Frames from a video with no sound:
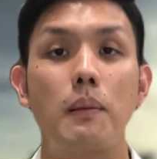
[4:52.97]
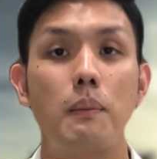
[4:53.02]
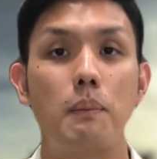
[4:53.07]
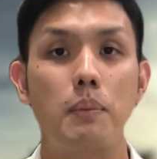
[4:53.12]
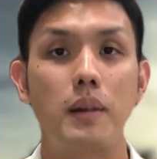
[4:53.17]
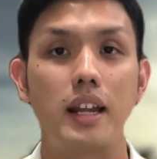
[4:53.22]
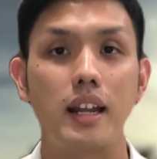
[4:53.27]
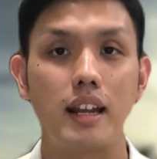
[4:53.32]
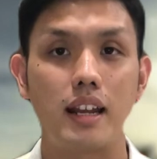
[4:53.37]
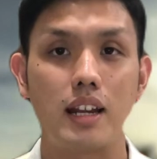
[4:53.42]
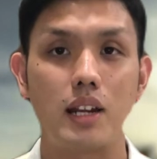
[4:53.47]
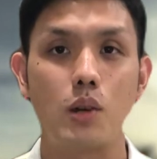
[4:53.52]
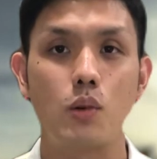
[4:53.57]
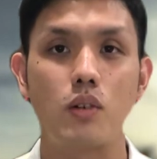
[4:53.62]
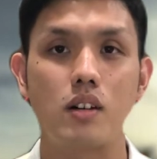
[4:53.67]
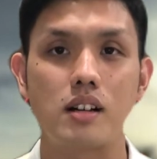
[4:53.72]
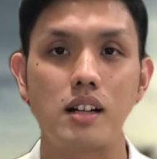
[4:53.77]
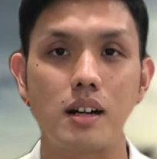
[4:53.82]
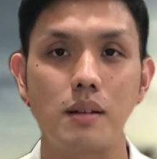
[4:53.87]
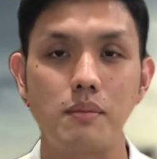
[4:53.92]
play in the
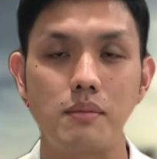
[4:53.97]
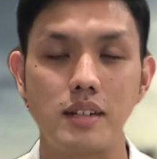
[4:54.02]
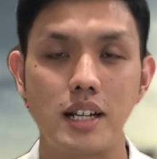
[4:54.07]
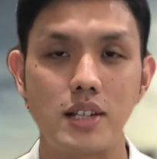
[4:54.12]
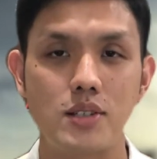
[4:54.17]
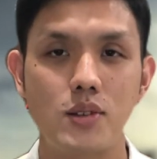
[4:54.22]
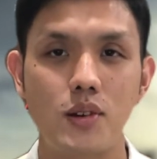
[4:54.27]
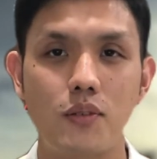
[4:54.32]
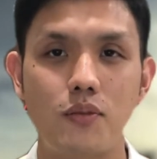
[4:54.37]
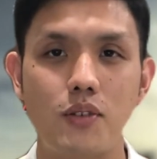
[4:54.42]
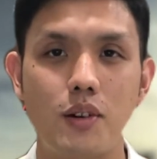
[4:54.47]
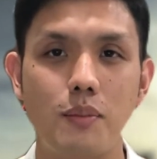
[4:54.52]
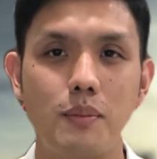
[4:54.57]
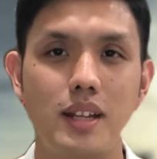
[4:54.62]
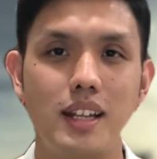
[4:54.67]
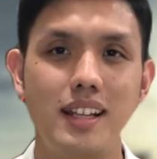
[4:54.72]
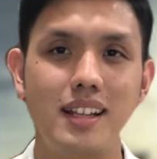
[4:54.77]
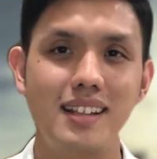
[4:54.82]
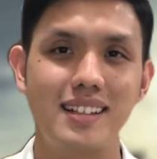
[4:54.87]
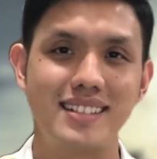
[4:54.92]
World Cup. That's all from
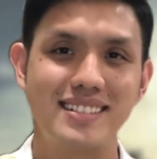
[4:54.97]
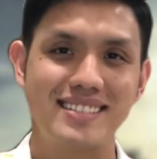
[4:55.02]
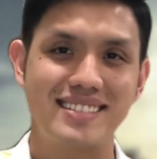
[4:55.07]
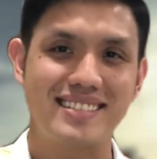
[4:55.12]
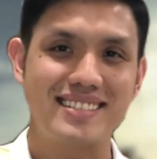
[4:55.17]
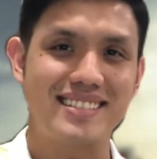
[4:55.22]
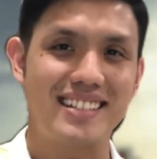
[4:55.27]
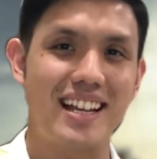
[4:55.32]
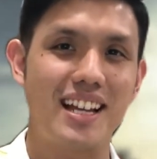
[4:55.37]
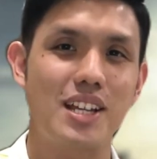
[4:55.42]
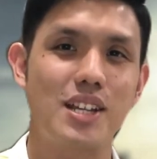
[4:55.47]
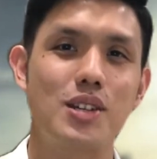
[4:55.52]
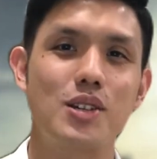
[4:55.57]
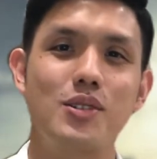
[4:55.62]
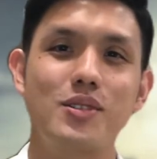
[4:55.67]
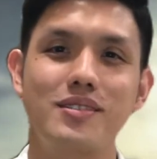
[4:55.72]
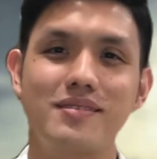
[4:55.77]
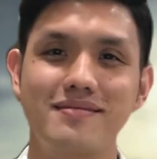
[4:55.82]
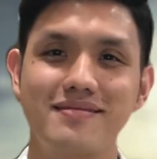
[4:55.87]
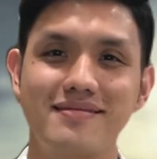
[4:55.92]
me. Thank you.